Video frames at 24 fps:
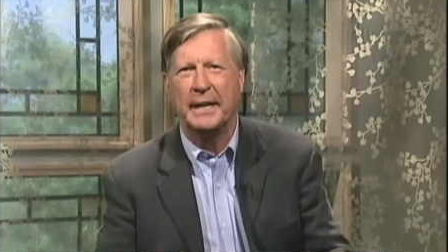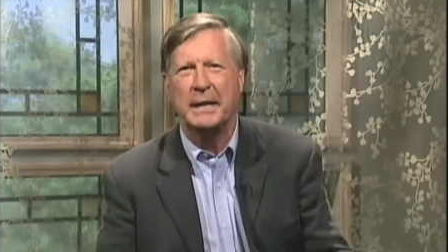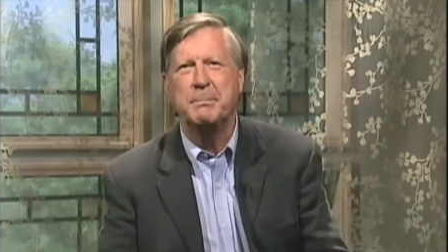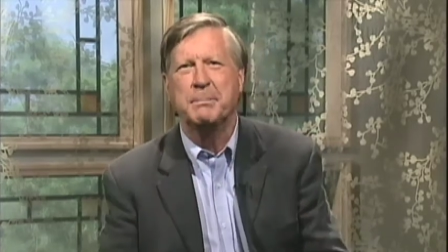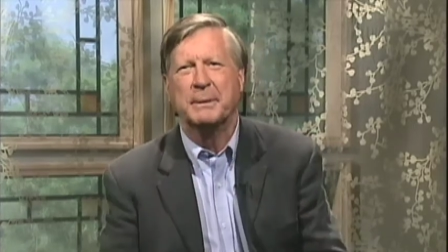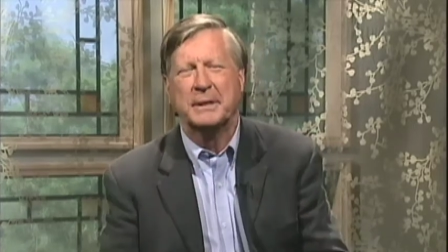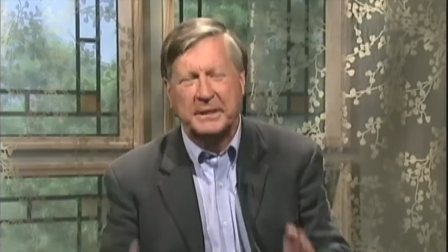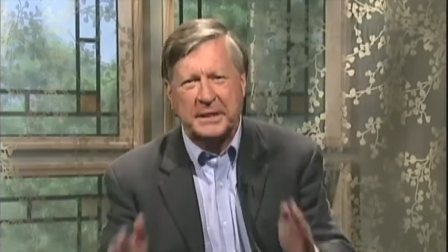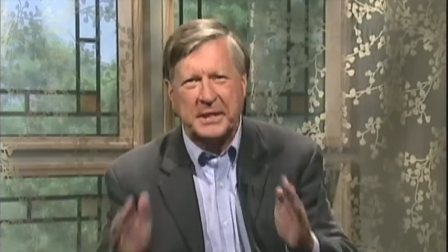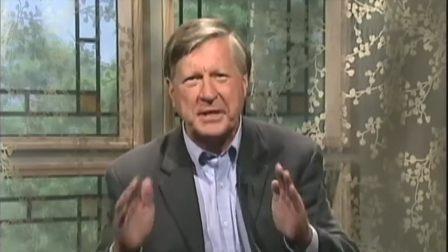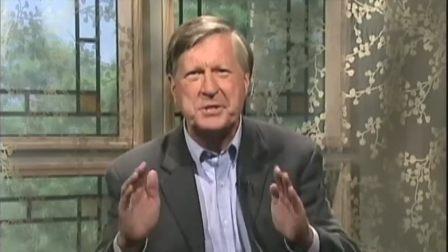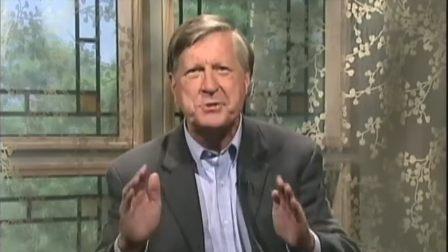
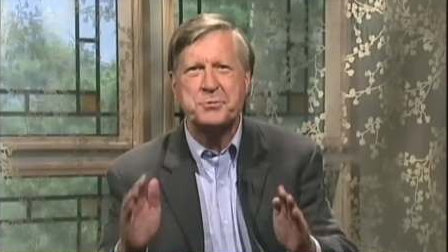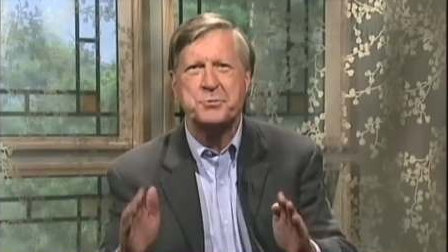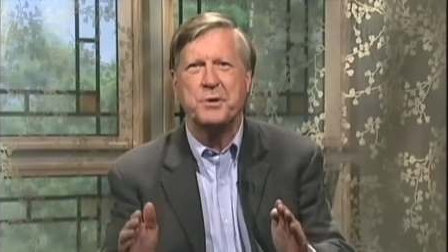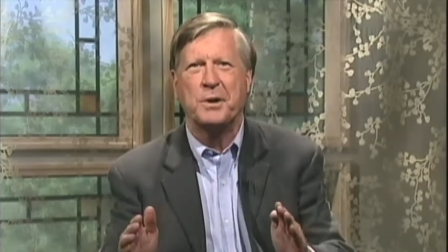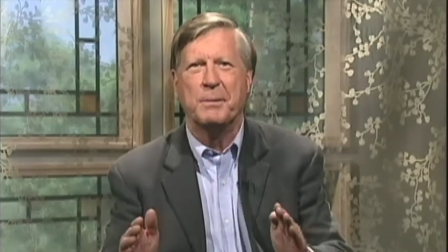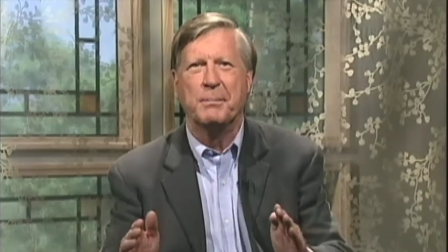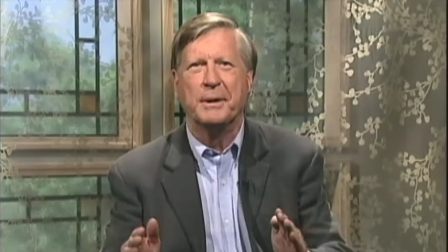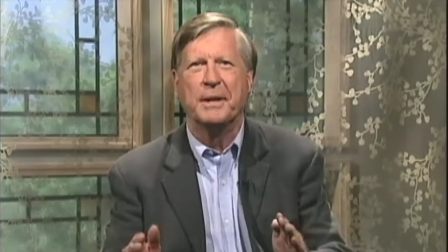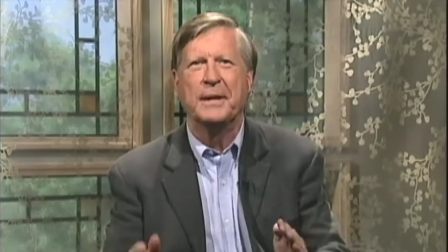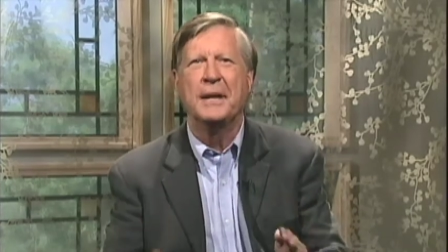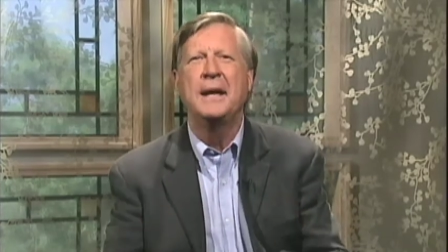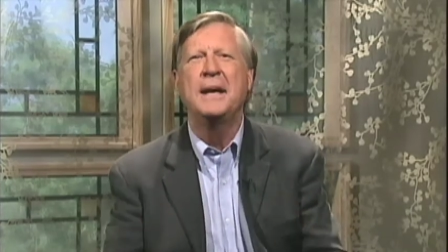But this
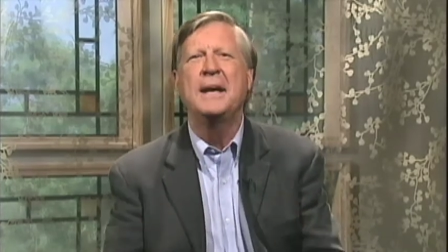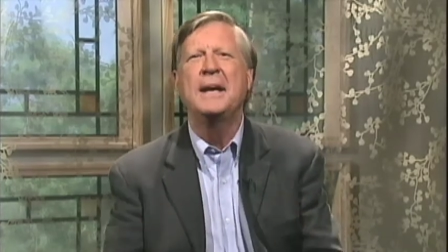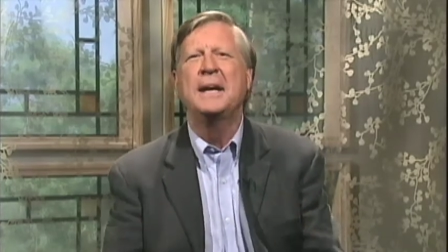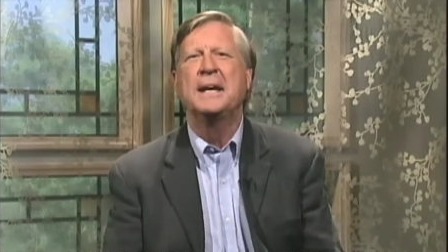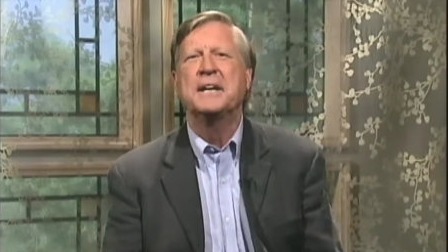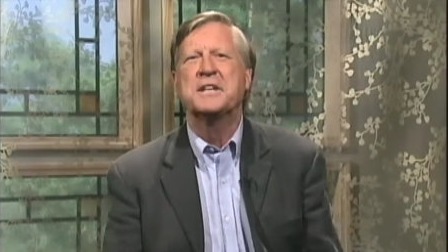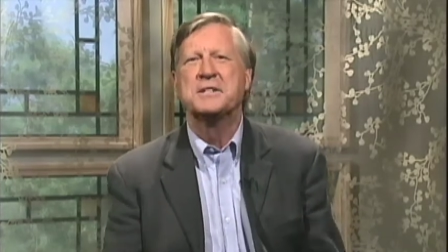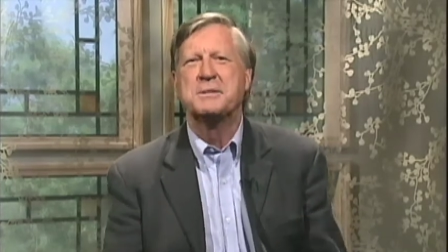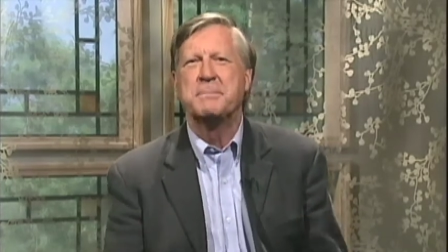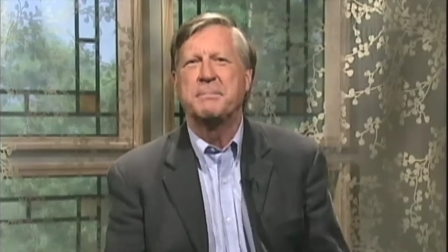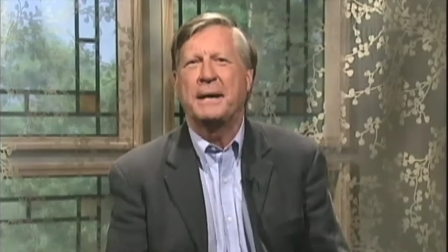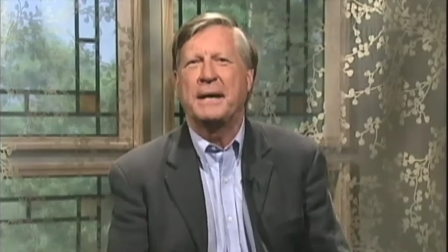woman
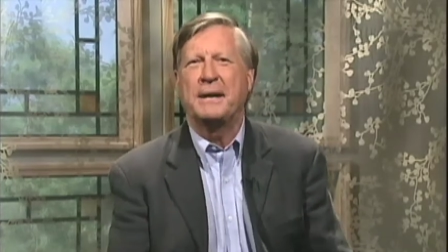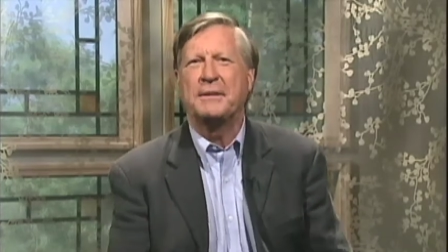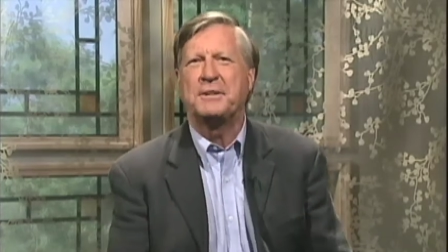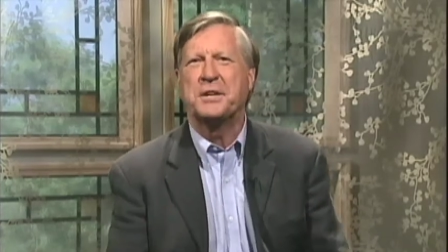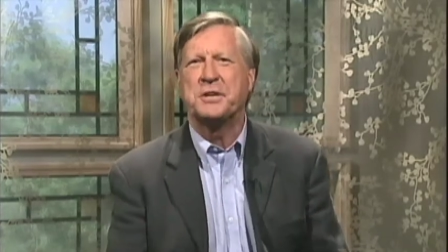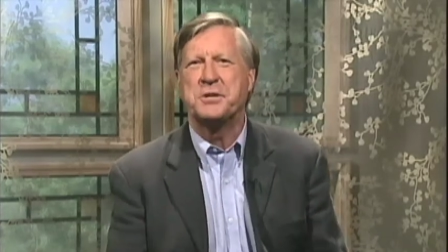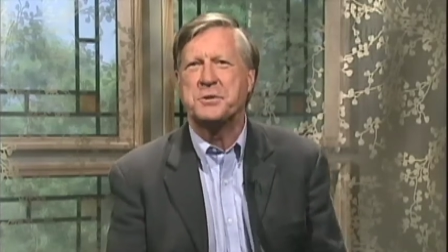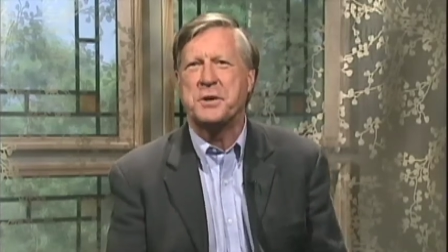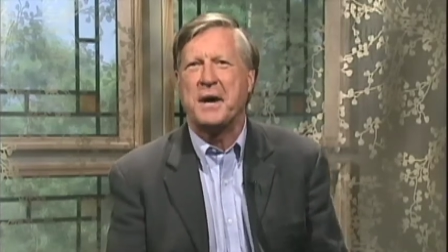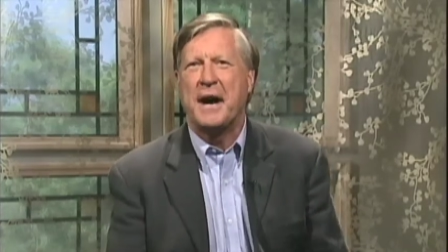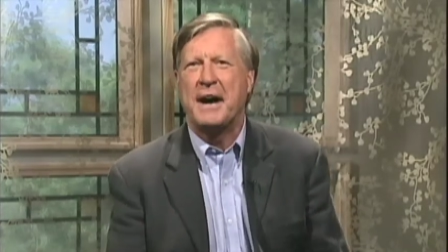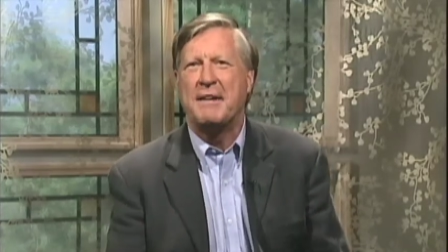is about to
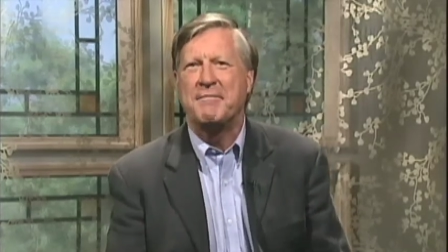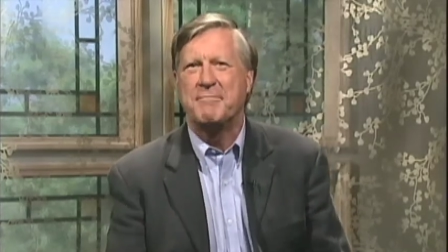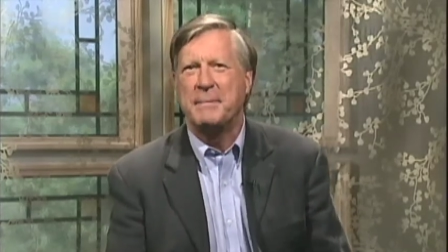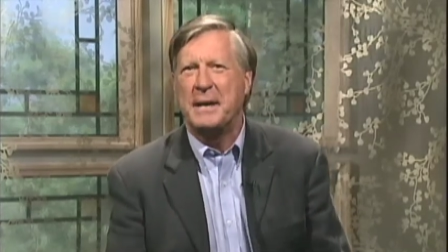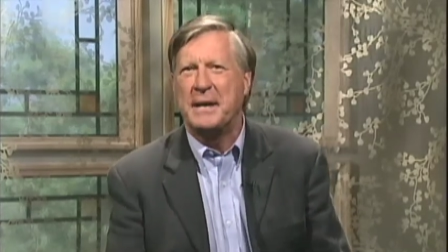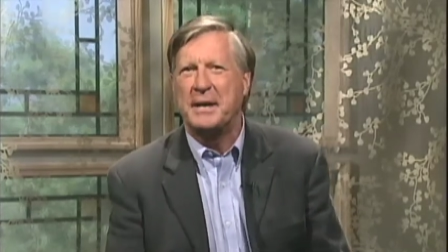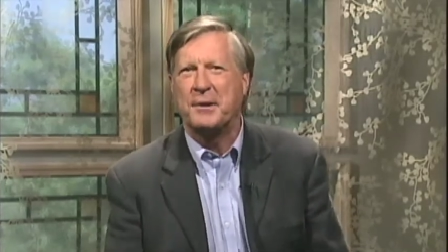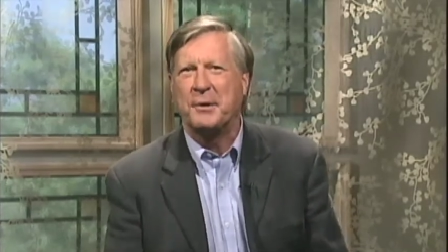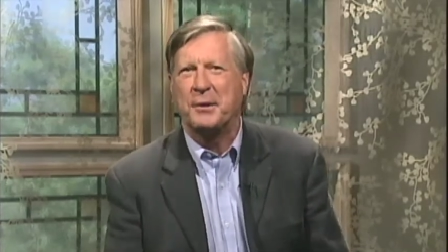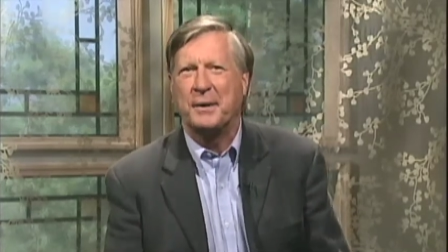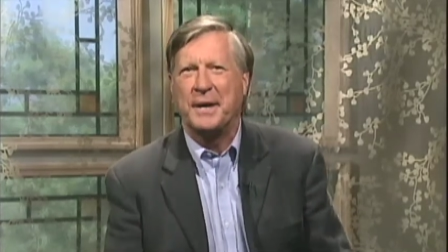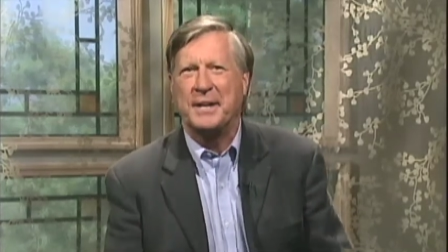drive me
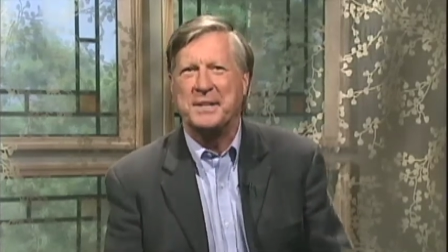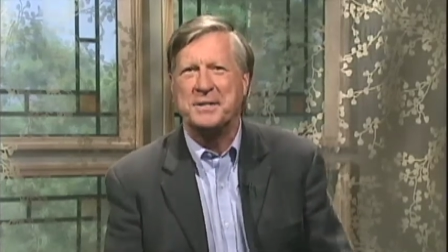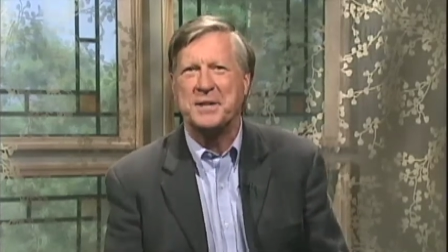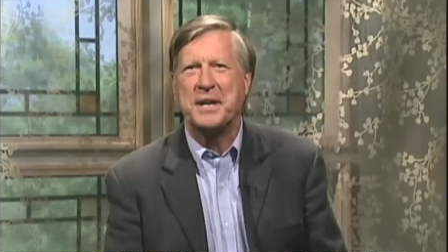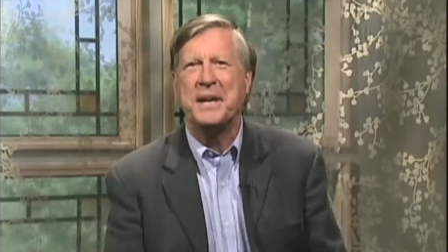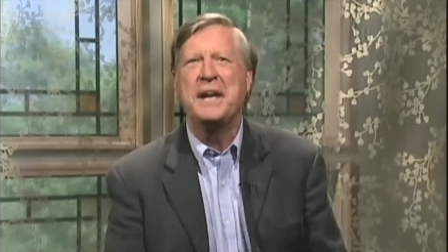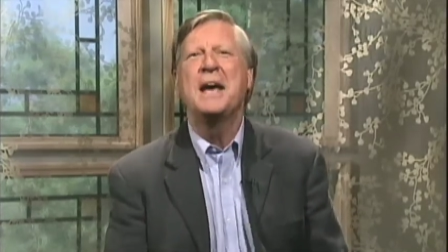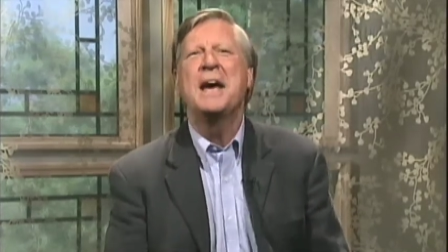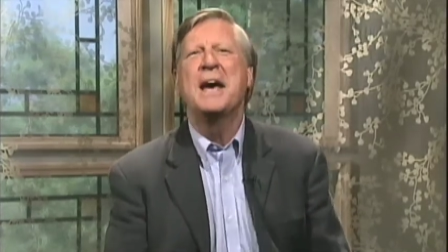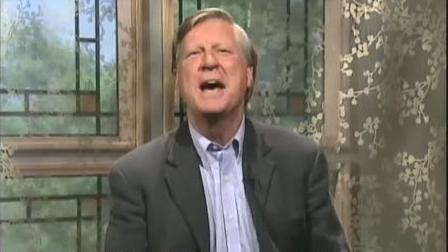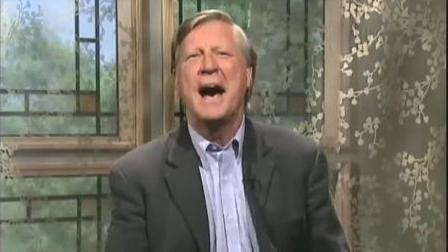crazy.